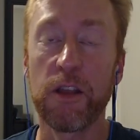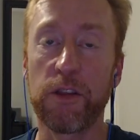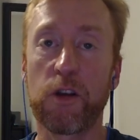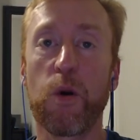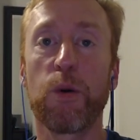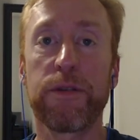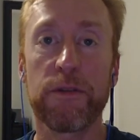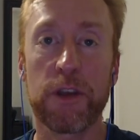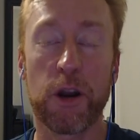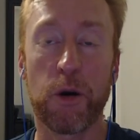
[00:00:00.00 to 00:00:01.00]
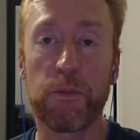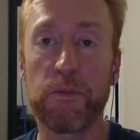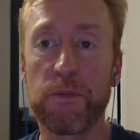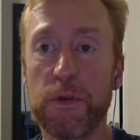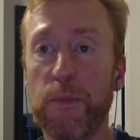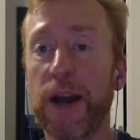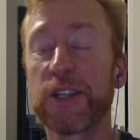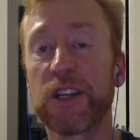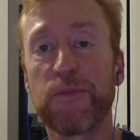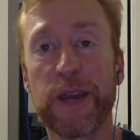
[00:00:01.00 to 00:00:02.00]
The growth, you buy
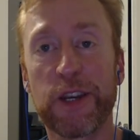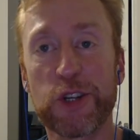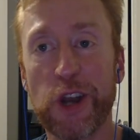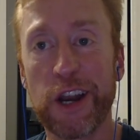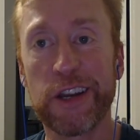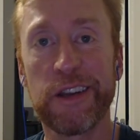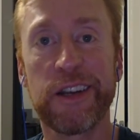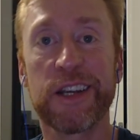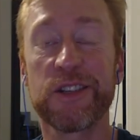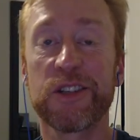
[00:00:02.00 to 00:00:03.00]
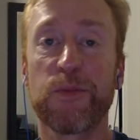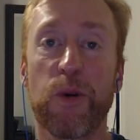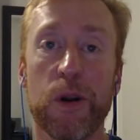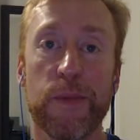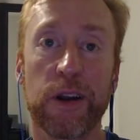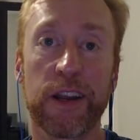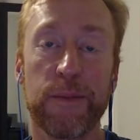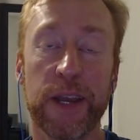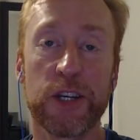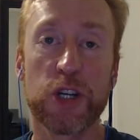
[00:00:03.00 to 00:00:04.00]
stuff made in China, doesn't support American
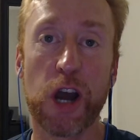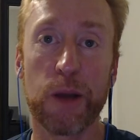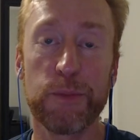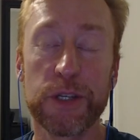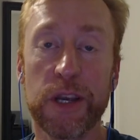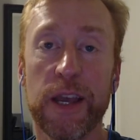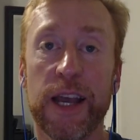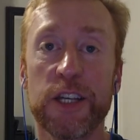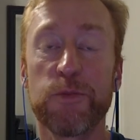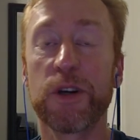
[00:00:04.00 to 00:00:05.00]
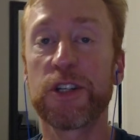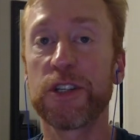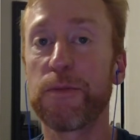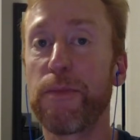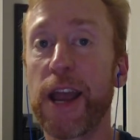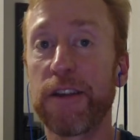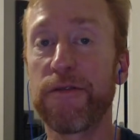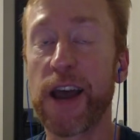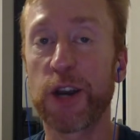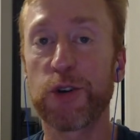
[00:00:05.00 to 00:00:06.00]
made jobs as much as
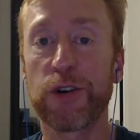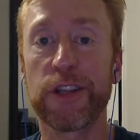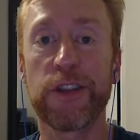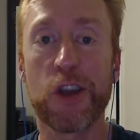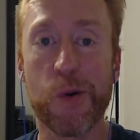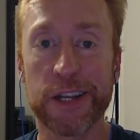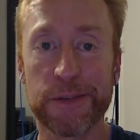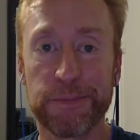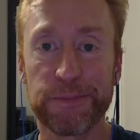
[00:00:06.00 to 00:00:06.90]
manufactured in the US.